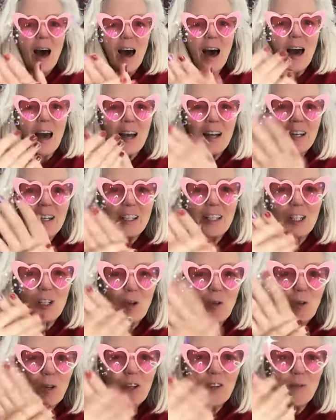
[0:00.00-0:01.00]
and, you
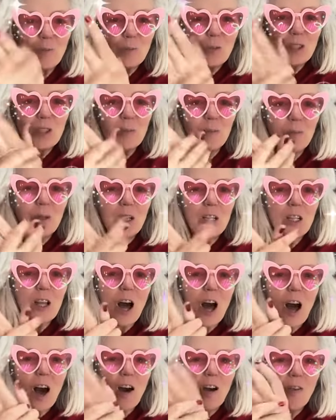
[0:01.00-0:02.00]
know, give them some
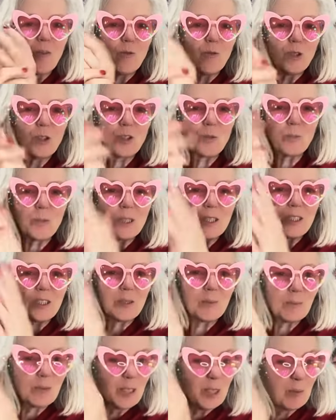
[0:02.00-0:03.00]
love, which means
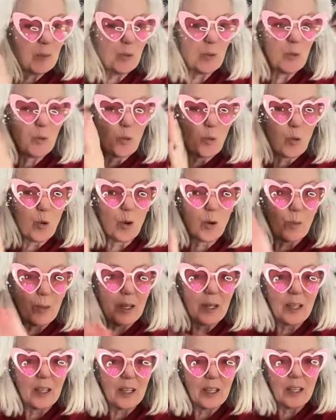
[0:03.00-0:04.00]
sometimes
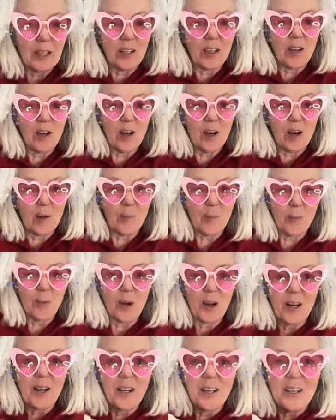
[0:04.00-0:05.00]
warming it up,
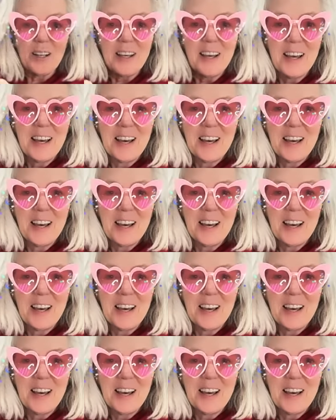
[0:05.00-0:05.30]
right?